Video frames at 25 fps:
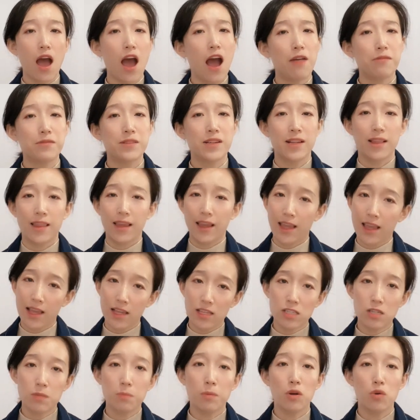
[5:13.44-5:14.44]
After the
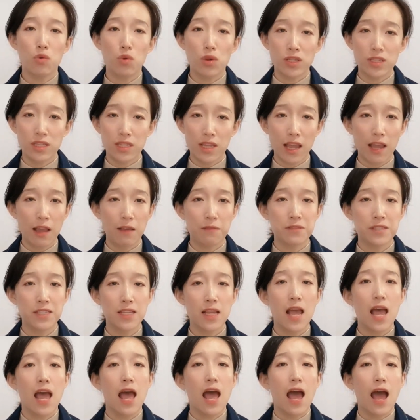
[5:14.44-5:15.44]
customer receives,
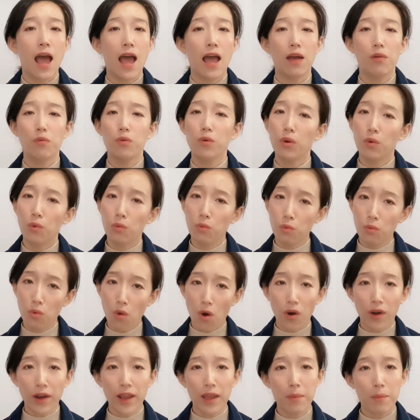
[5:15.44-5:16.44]
I will
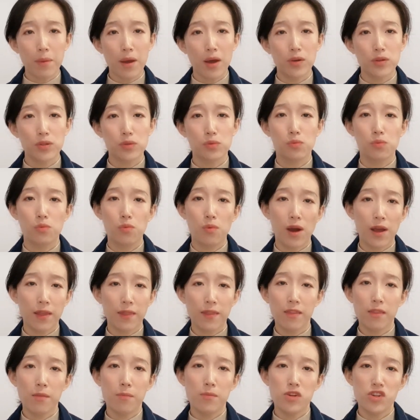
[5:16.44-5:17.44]
worry about
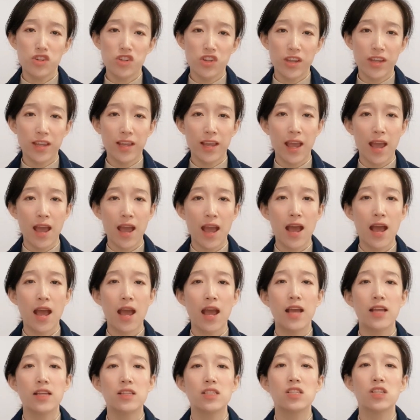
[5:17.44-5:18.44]
whether the machine
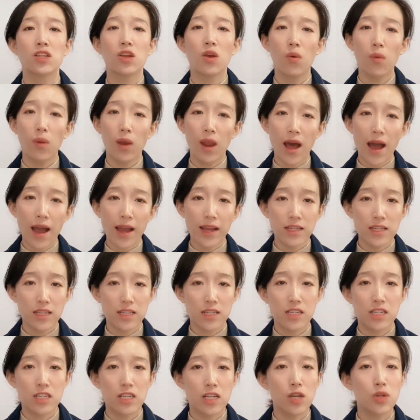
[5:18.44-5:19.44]
has
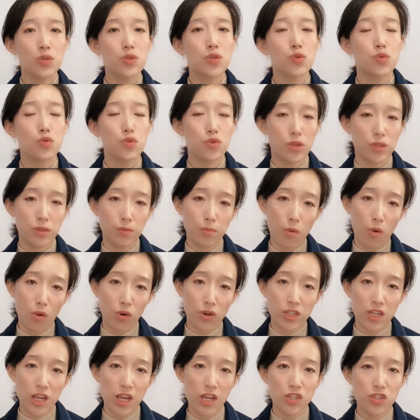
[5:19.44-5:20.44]
collided due to
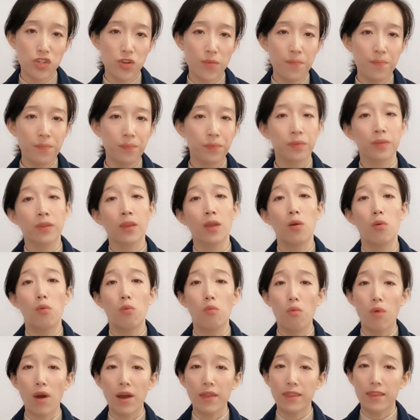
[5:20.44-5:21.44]
transportation,
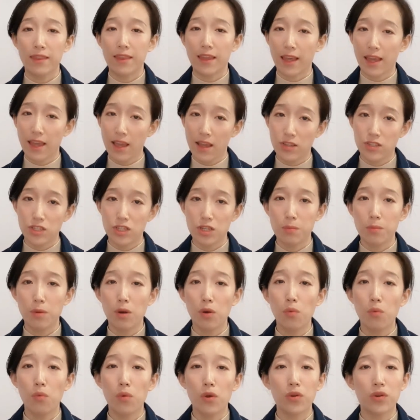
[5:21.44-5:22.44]
whether the
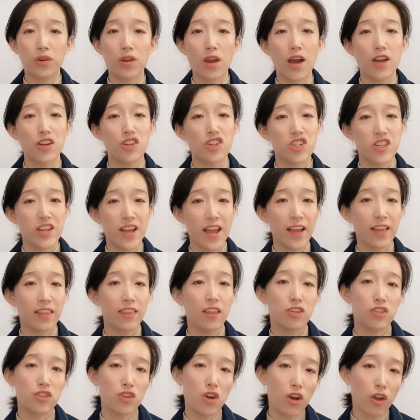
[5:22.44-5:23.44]
customer will not check
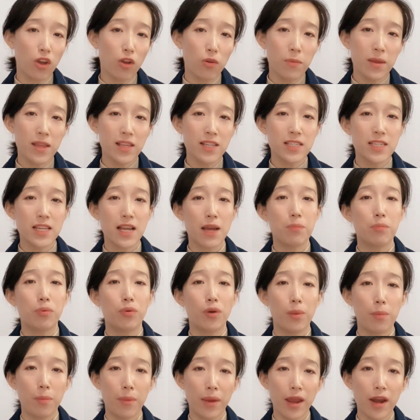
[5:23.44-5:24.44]
the documents I
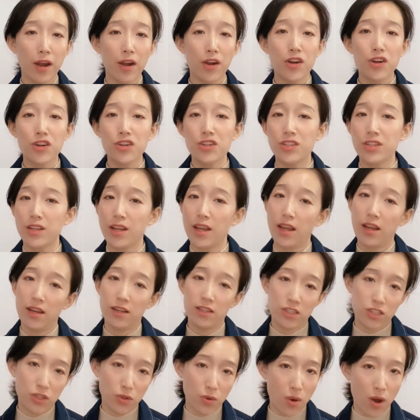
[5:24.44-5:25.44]
prepared,
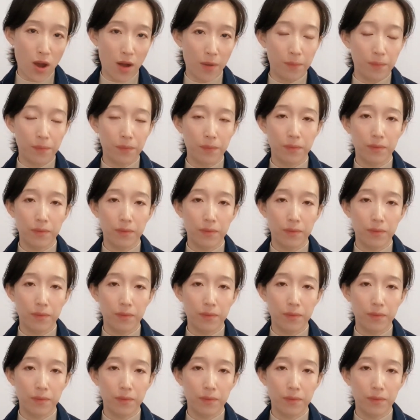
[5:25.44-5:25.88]
and so on.